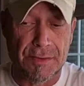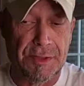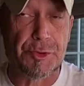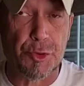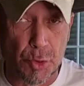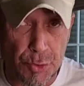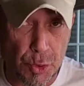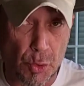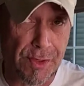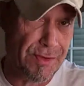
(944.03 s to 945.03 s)
This is your
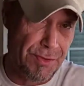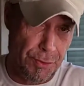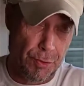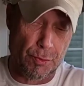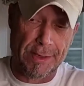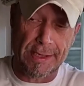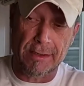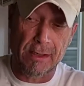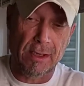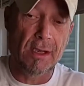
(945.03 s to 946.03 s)
story, this is your
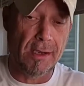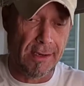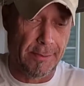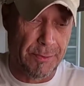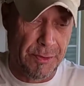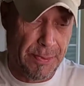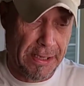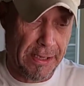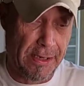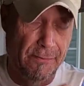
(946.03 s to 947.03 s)
read, and I'm just
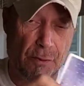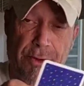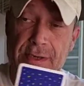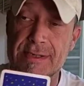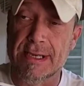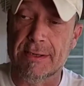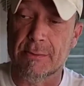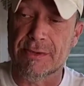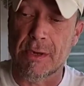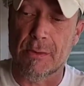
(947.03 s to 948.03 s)
picking it up for you to tell you
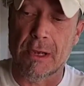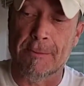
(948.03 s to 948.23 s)
what's going